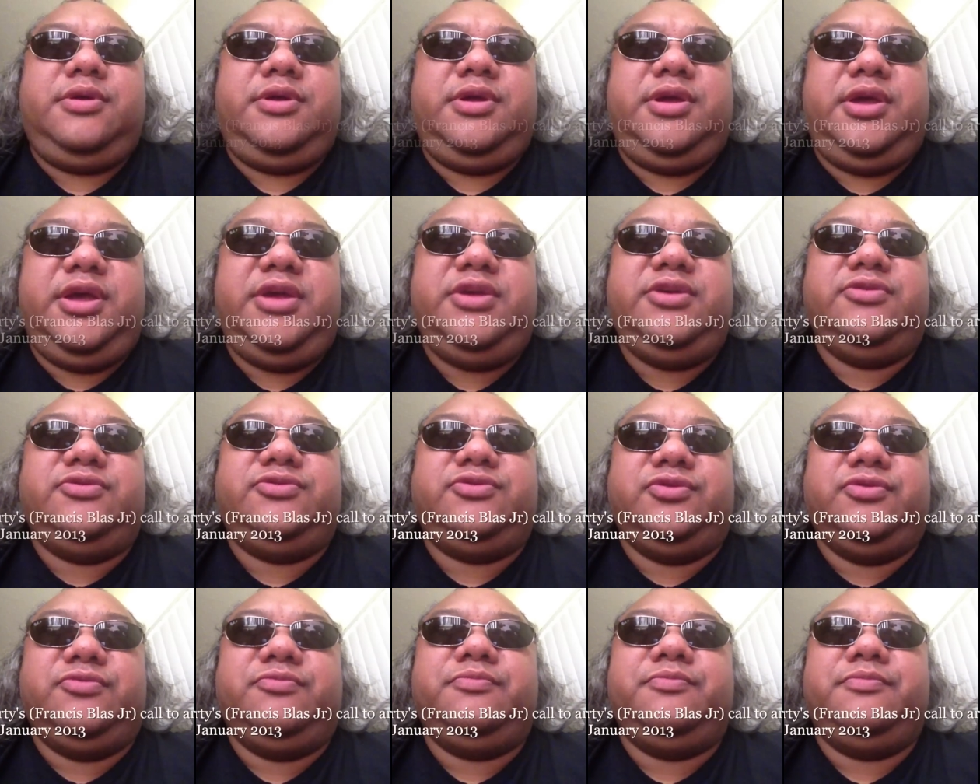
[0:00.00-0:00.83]
Hey
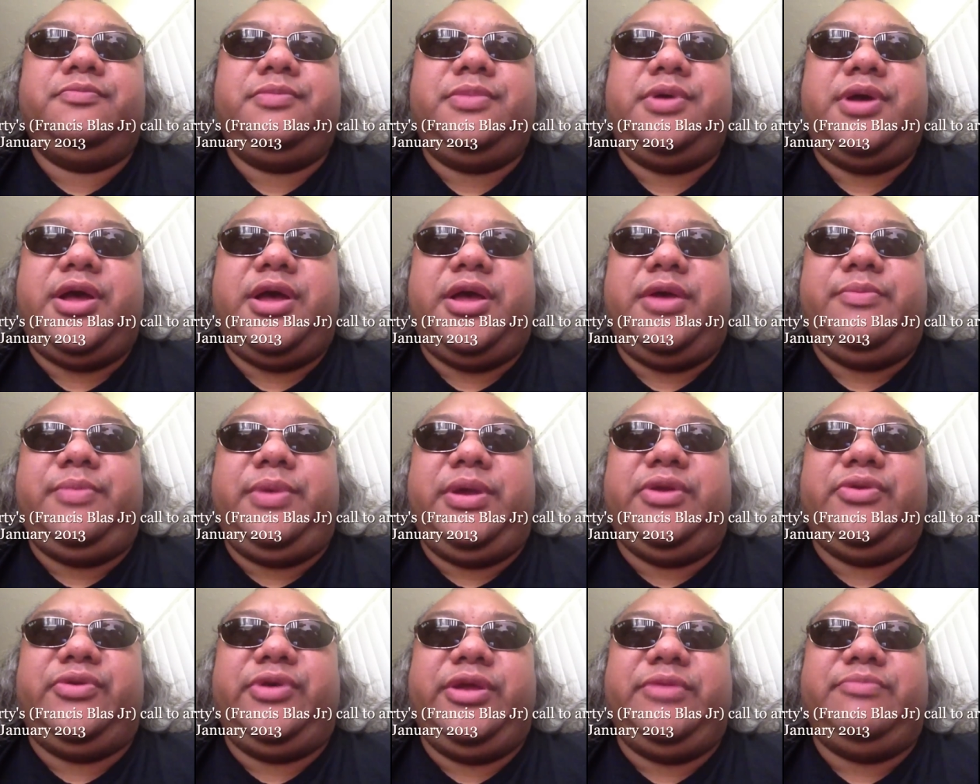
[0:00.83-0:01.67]
YouTube, I am
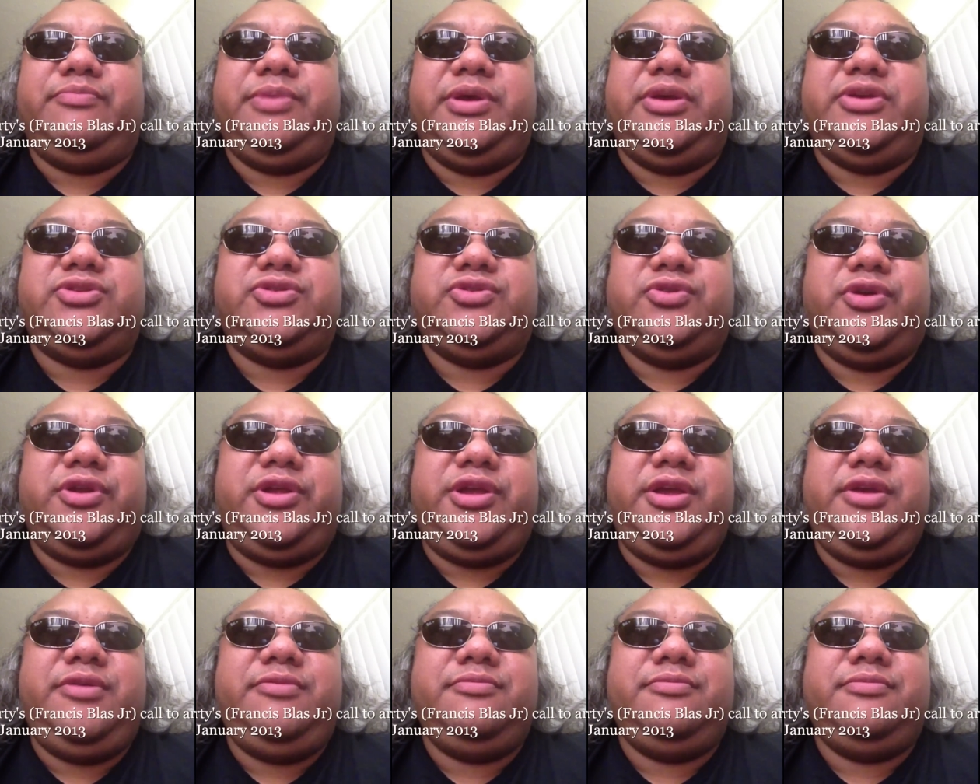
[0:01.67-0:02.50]
808 Big
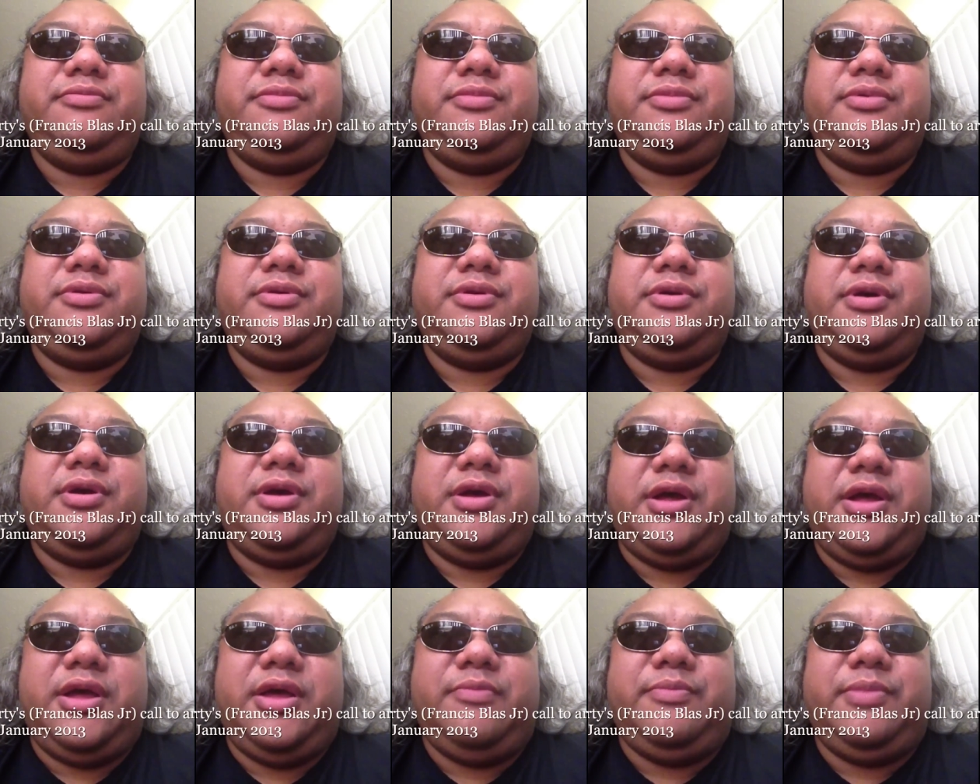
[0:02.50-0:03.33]
Shorty.
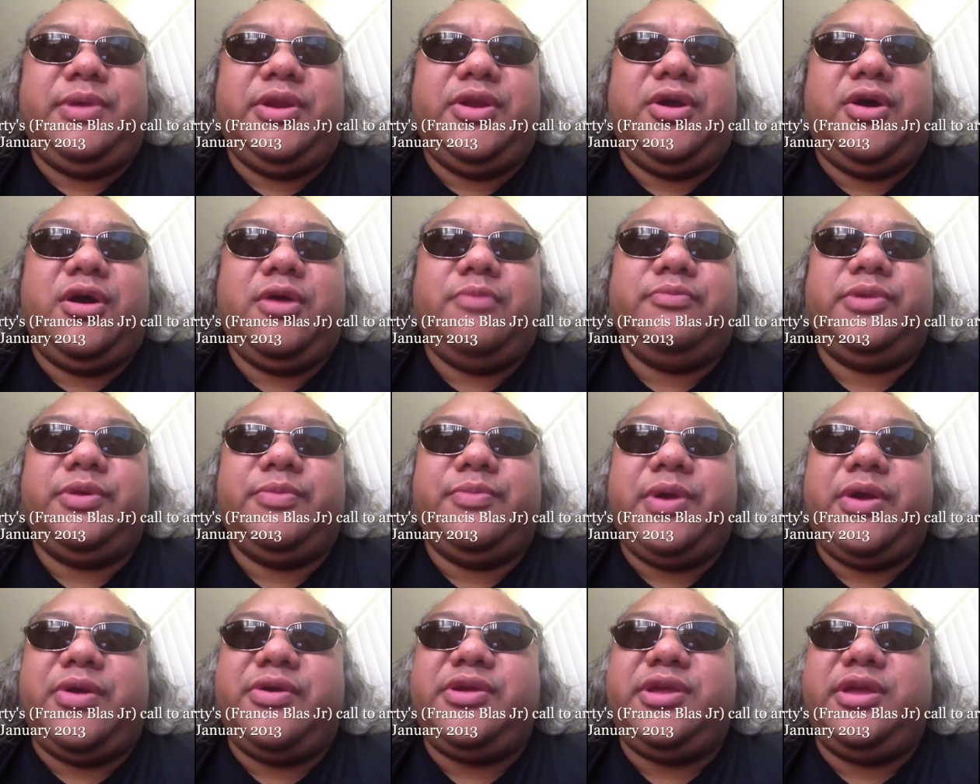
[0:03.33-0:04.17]
I am an armed
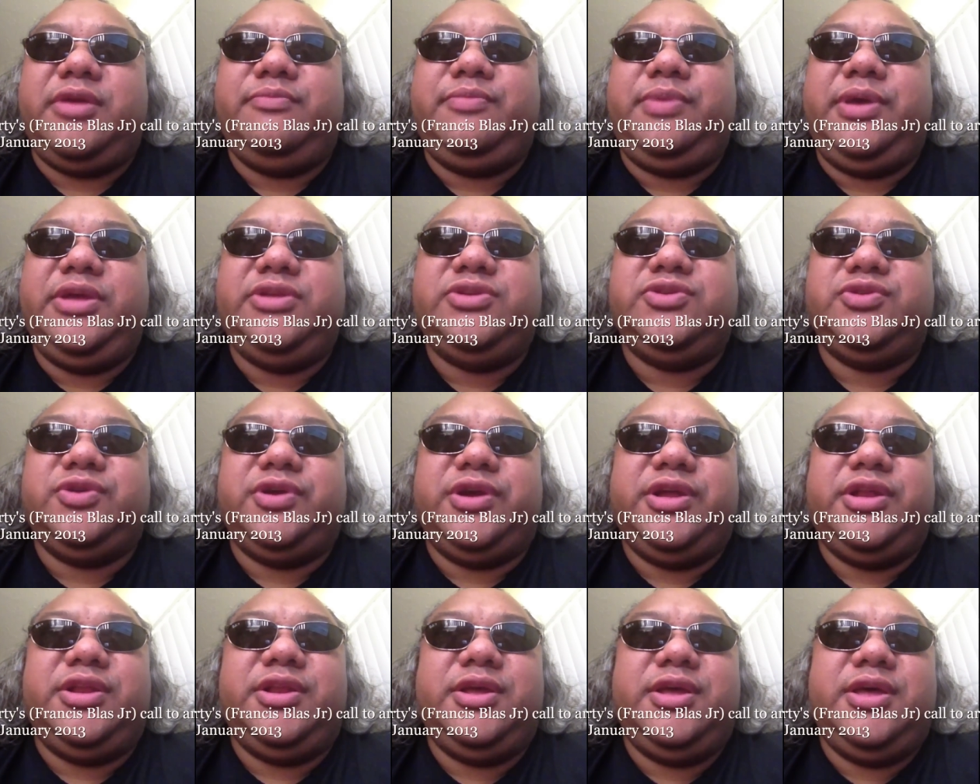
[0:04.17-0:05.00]
American
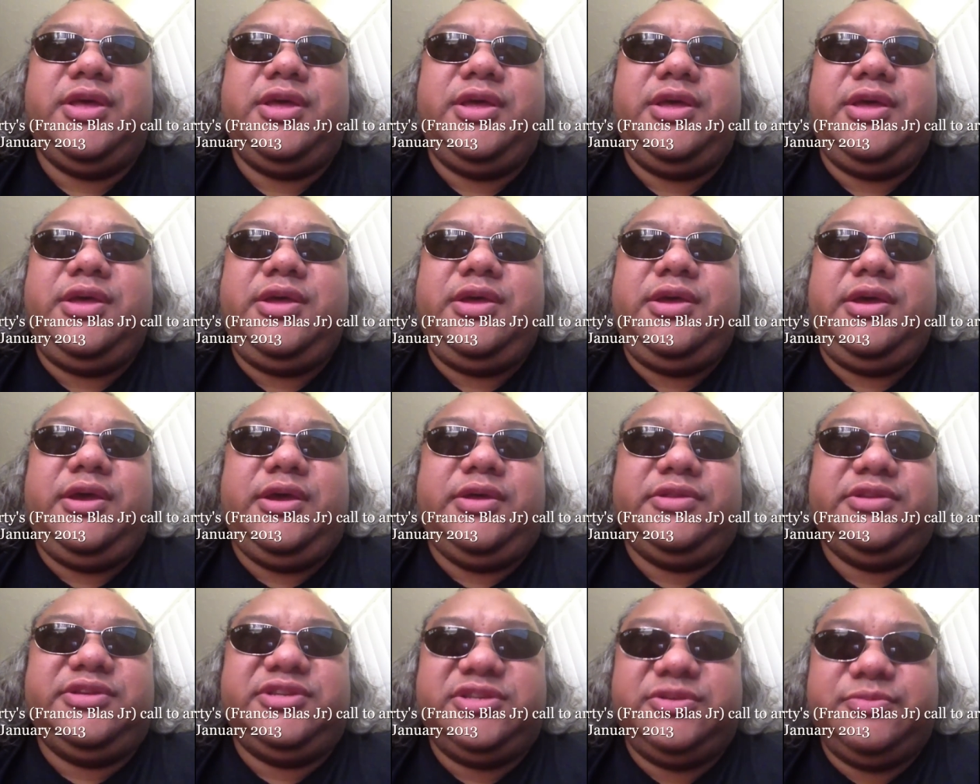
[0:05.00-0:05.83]
patriot,
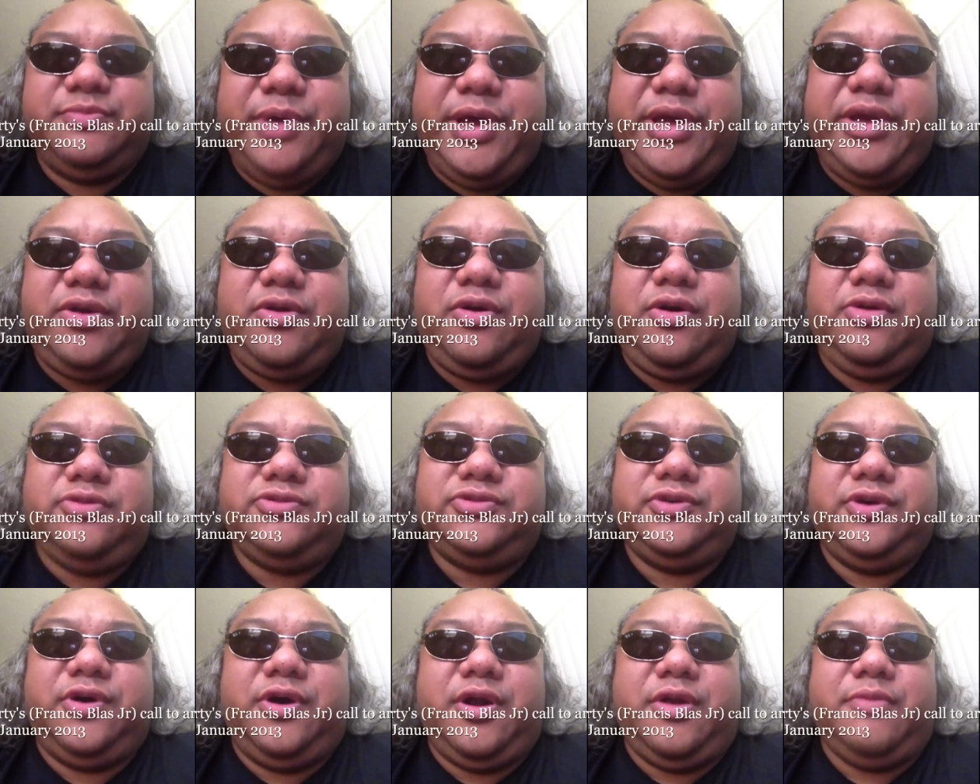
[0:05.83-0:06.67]
and this is my call
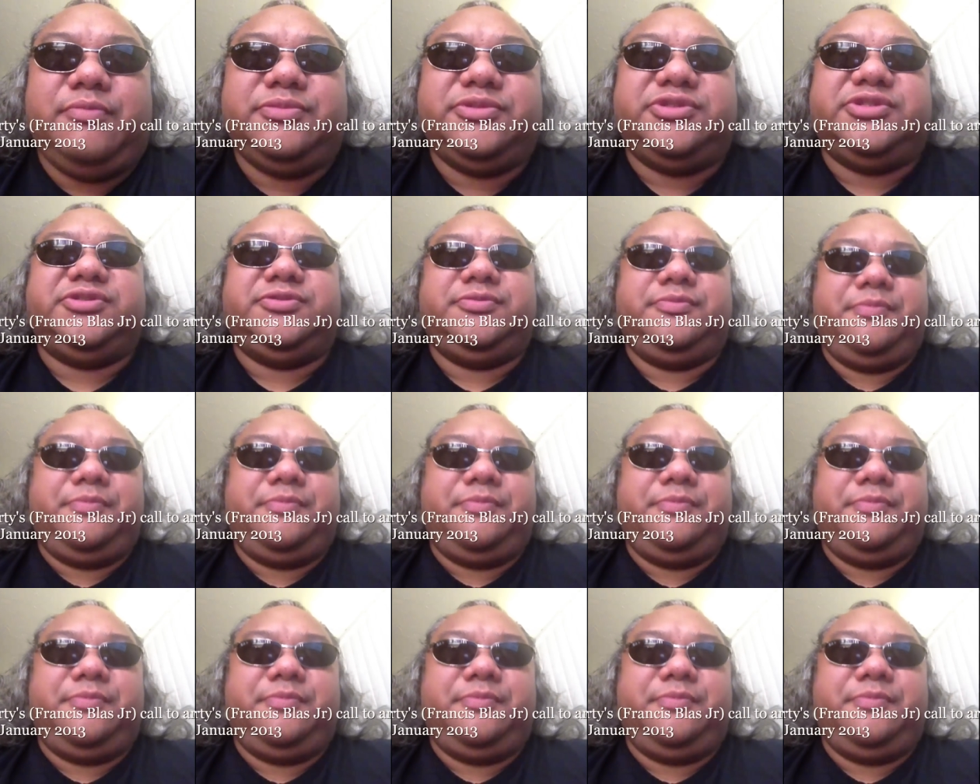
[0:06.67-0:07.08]
to arms.